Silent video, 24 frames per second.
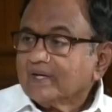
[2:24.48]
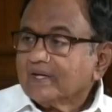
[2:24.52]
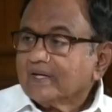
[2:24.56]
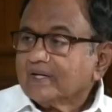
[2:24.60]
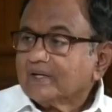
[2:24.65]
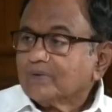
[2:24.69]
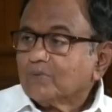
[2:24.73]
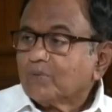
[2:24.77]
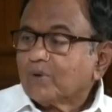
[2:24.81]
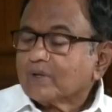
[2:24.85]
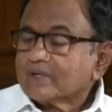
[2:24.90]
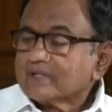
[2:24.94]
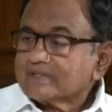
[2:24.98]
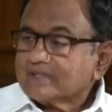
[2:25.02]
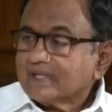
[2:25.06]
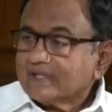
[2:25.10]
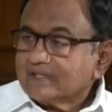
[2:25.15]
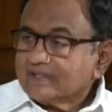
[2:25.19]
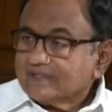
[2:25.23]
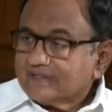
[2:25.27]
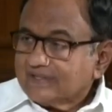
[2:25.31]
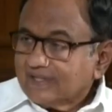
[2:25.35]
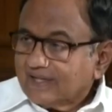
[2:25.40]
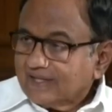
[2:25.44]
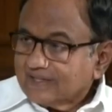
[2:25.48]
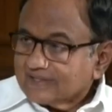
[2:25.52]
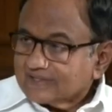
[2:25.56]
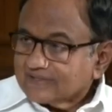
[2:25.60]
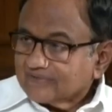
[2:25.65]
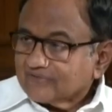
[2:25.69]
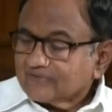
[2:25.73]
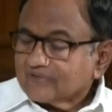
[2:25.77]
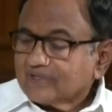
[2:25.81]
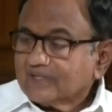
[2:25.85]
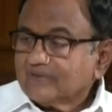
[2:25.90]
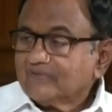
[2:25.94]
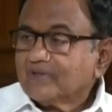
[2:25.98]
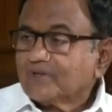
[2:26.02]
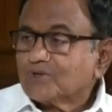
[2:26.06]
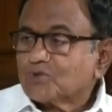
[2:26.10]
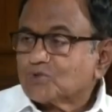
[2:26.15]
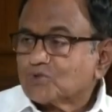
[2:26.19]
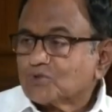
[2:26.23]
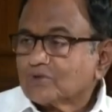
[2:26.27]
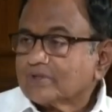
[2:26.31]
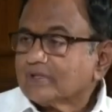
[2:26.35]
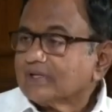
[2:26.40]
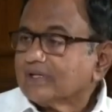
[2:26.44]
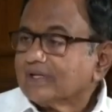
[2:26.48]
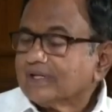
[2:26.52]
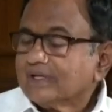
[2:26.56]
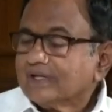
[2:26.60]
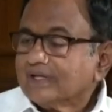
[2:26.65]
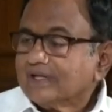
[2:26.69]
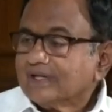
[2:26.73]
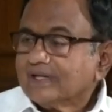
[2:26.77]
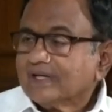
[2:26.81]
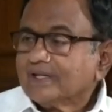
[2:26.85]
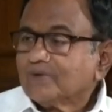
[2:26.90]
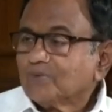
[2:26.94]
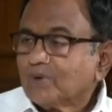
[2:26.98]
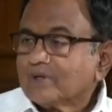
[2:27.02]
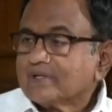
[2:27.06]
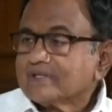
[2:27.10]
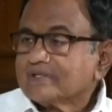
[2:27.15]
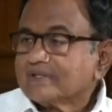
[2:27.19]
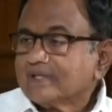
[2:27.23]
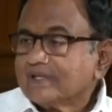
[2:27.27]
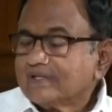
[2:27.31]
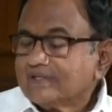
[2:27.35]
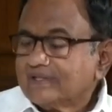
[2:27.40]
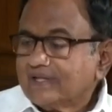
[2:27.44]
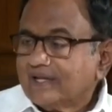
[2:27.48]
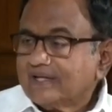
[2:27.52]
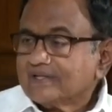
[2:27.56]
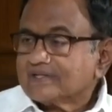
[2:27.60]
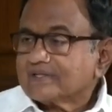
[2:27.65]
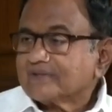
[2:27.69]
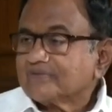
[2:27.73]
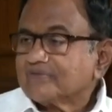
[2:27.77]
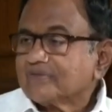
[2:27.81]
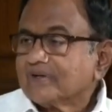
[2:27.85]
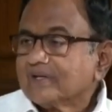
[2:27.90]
what is the date of conviction and what is the date of